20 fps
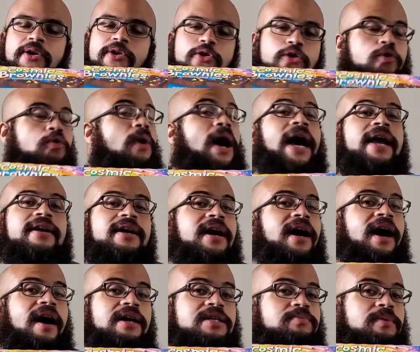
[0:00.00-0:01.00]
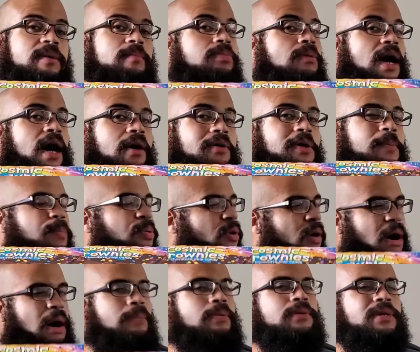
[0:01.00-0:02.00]
You had a Cosmic Brownie
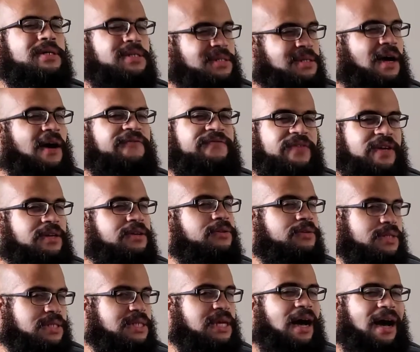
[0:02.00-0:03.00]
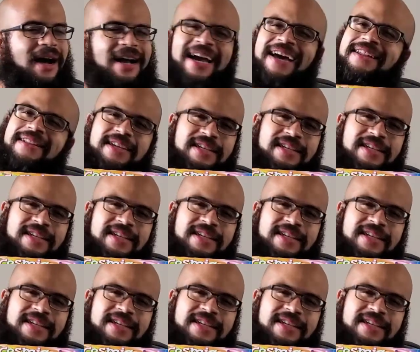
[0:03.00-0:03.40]
probably stuffed in your sock at